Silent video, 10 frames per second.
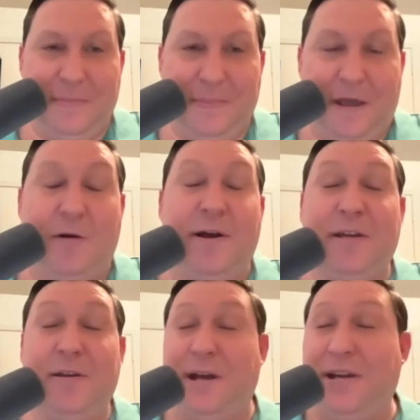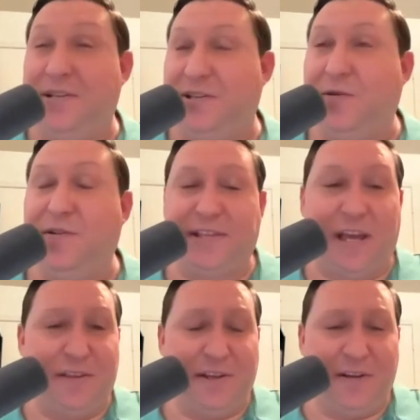Oh, I can imagine. So it's
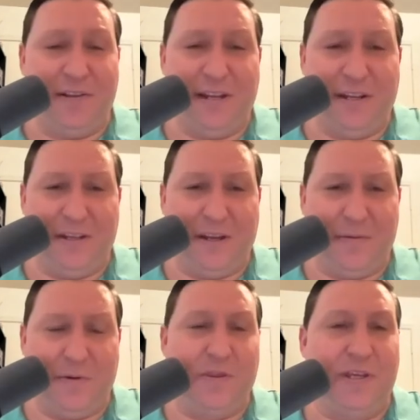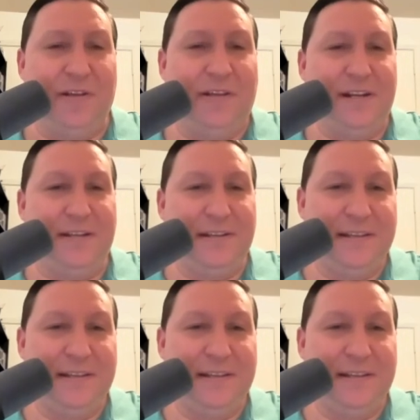South Carolina, not North Carolina?